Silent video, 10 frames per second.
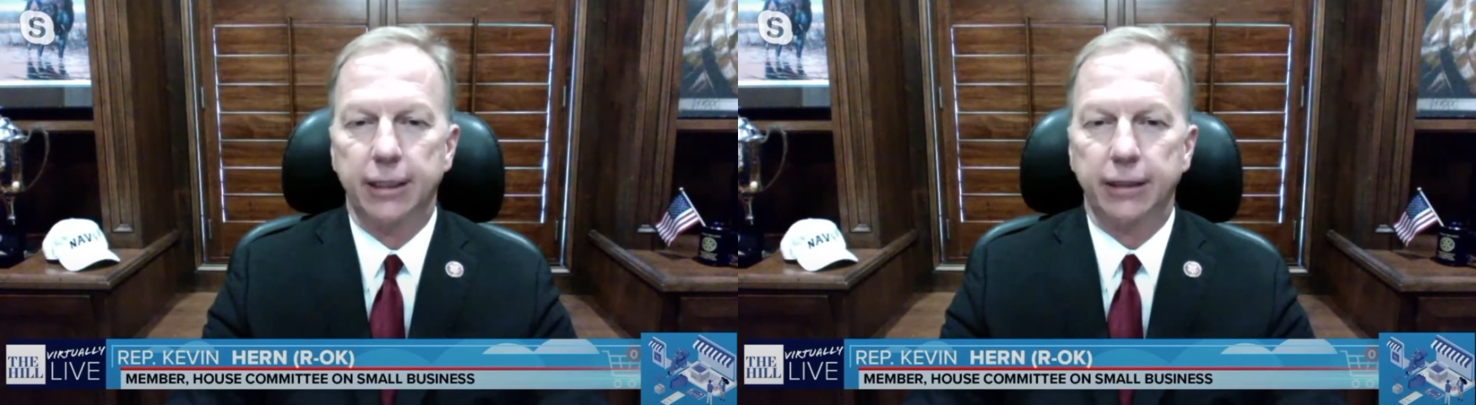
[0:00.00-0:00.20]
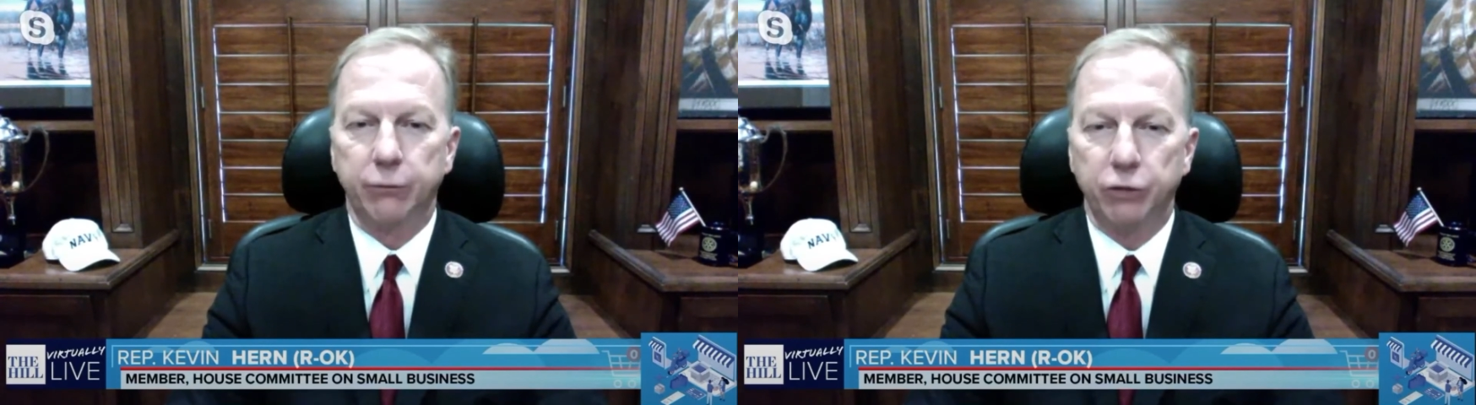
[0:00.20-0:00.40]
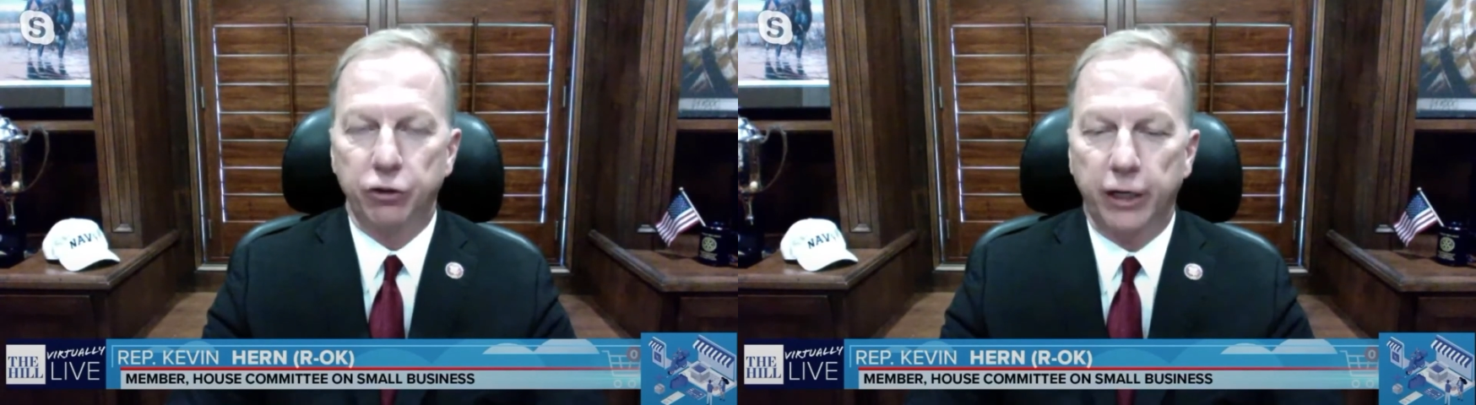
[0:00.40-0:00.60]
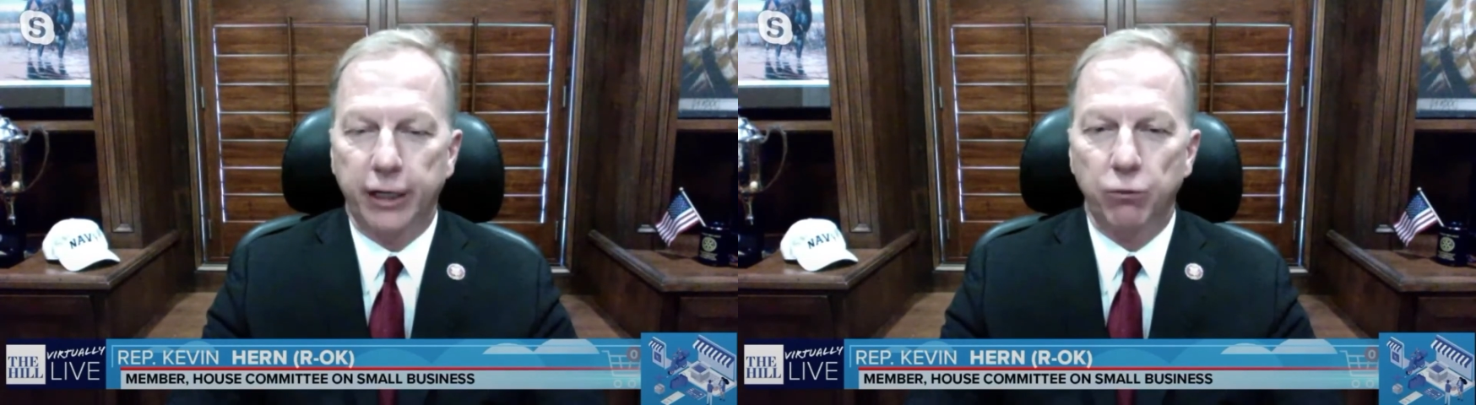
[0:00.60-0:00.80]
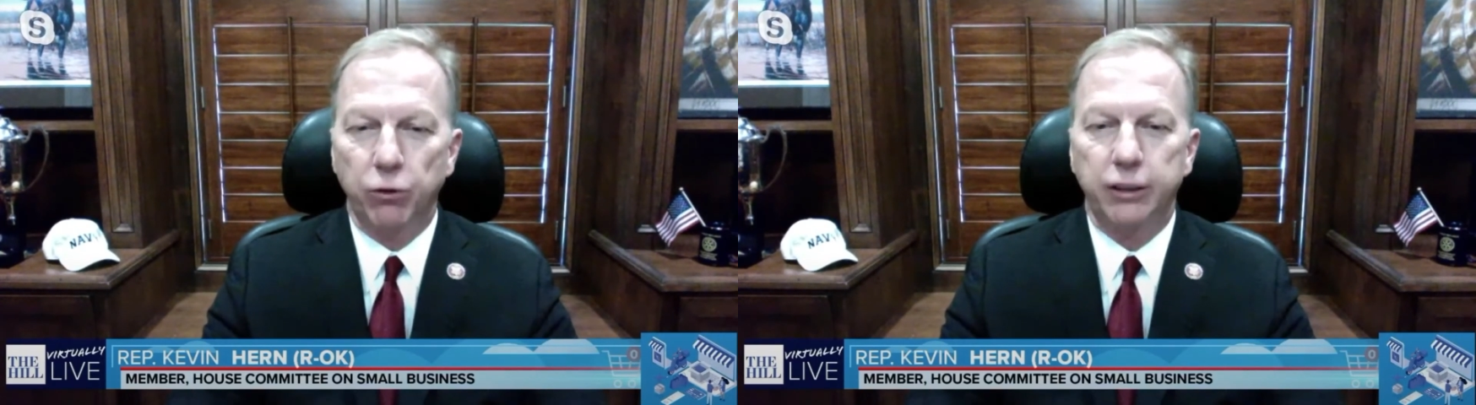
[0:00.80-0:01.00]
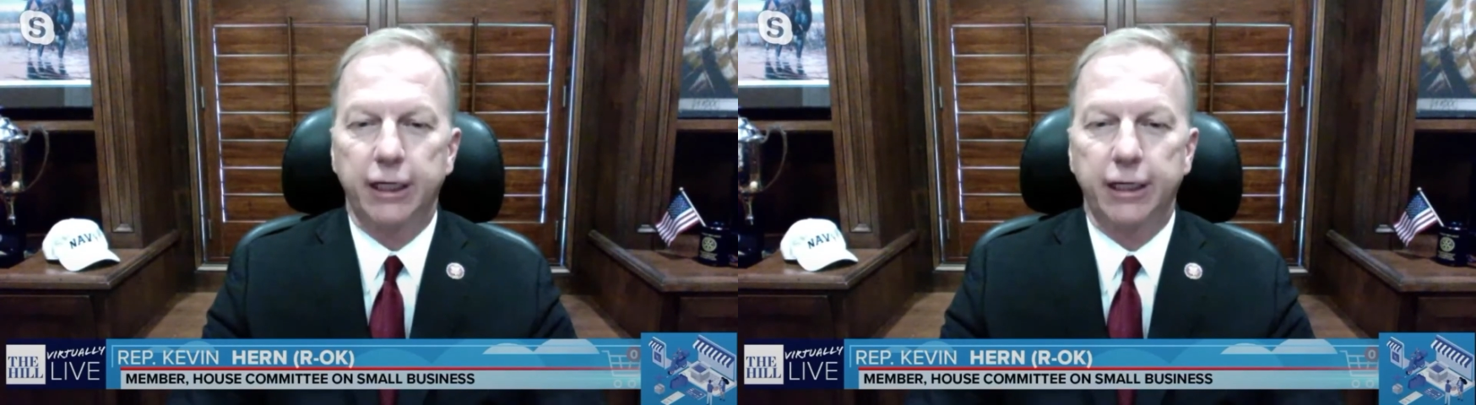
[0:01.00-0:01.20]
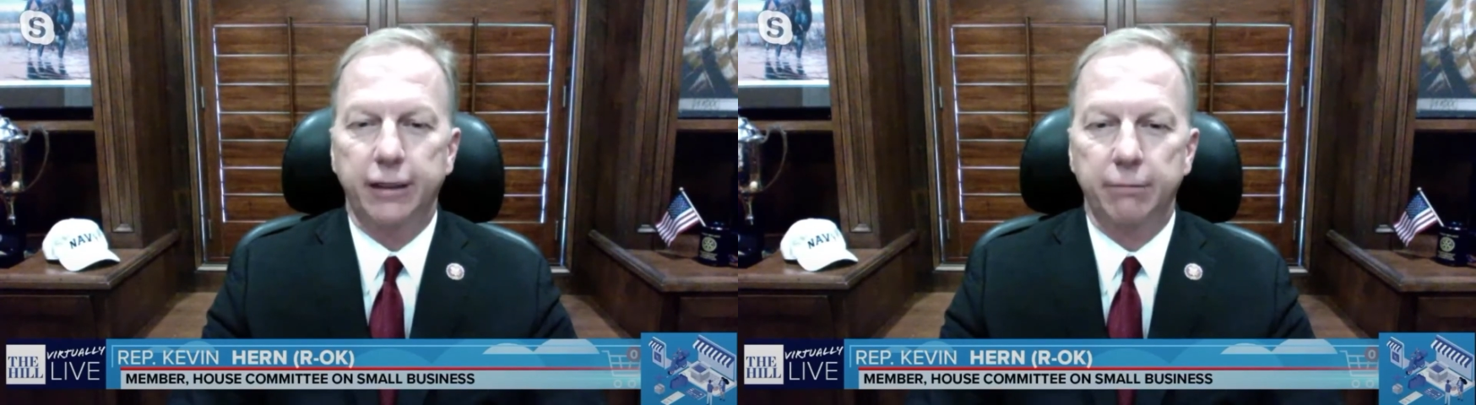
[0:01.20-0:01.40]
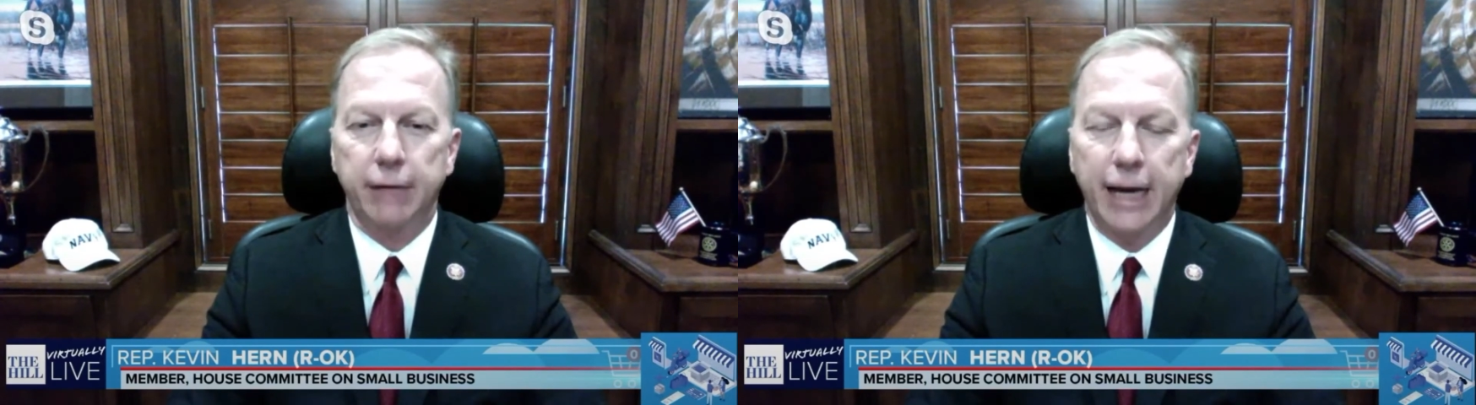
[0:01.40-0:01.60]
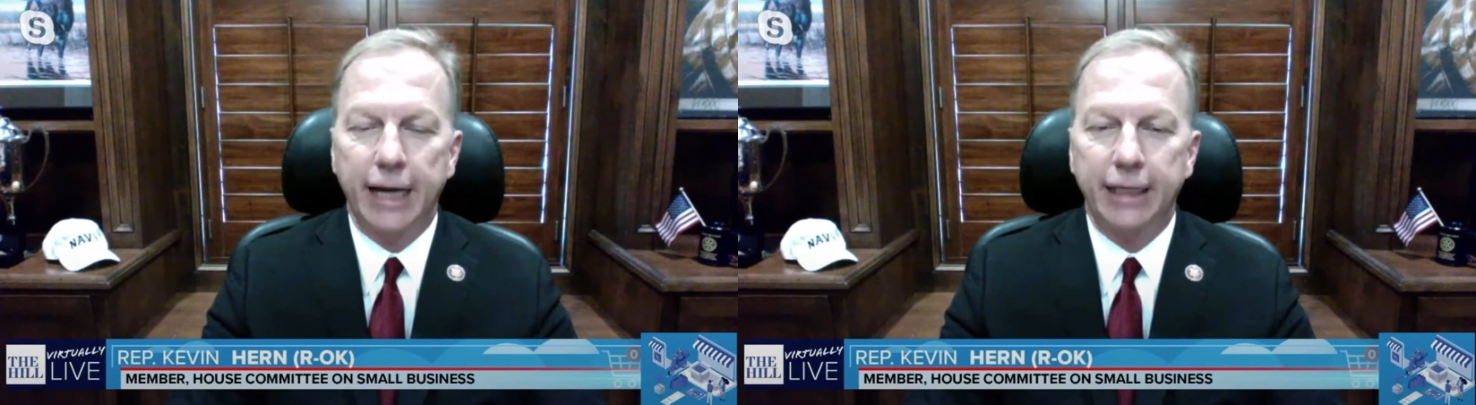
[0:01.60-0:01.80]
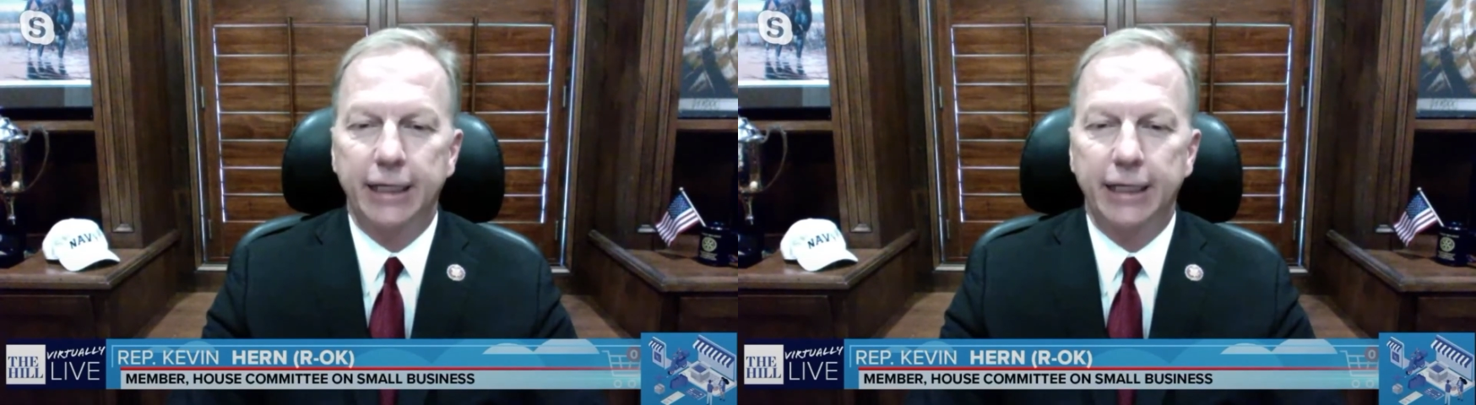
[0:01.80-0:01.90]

that we try to work together behind